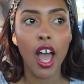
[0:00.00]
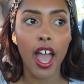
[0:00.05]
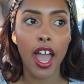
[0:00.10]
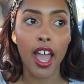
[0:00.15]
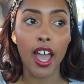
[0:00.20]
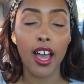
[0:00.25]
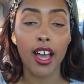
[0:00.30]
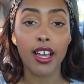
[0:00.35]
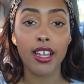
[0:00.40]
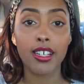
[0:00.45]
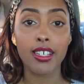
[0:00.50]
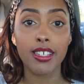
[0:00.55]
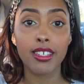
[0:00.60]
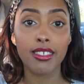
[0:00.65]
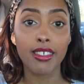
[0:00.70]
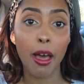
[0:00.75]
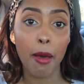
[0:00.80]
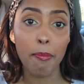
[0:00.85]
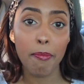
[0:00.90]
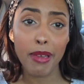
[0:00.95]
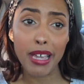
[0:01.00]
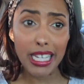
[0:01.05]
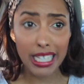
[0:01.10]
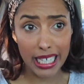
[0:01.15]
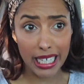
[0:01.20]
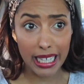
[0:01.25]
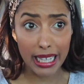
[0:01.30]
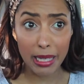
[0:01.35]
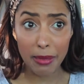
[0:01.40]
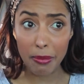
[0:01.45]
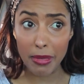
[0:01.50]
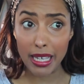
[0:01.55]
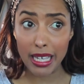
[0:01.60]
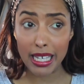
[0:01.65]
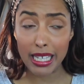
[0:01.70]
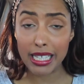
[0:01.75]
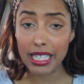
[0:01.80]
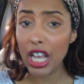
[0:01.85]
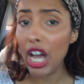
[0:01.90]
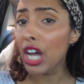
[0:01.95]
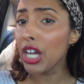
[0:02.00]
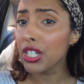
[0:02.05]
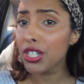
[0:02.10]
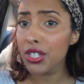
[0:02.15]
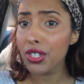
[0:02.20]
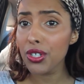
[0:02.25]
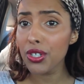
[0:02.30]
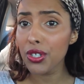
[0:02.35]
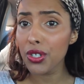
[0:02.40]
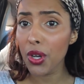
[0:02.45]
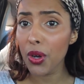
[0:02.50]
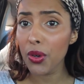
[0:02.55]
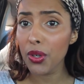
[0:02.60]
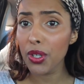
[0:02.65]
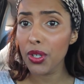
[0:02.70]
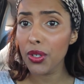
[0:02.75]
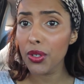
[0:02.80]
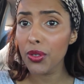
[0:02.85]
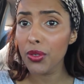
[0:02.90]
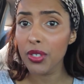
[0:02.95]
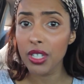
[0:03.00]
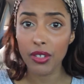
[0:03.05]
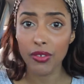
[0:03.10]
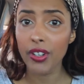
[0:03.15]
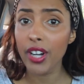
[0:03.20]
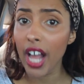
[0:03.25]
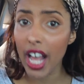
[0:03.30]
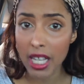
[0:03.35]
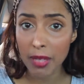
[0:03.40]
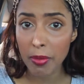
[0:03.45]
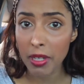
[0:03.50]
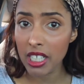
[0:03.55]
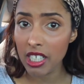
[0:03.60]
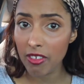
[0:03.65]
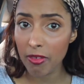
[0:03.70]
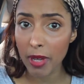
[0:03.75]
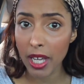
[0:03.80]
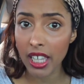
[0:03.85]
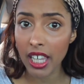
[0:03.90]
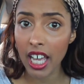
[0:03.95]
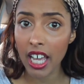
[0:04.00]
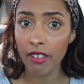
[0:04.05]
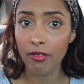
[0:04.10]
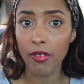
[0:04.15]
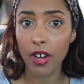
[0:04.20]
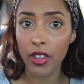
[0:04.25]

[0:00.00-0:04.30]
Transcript: and that basically means I just show you different aspects of my life,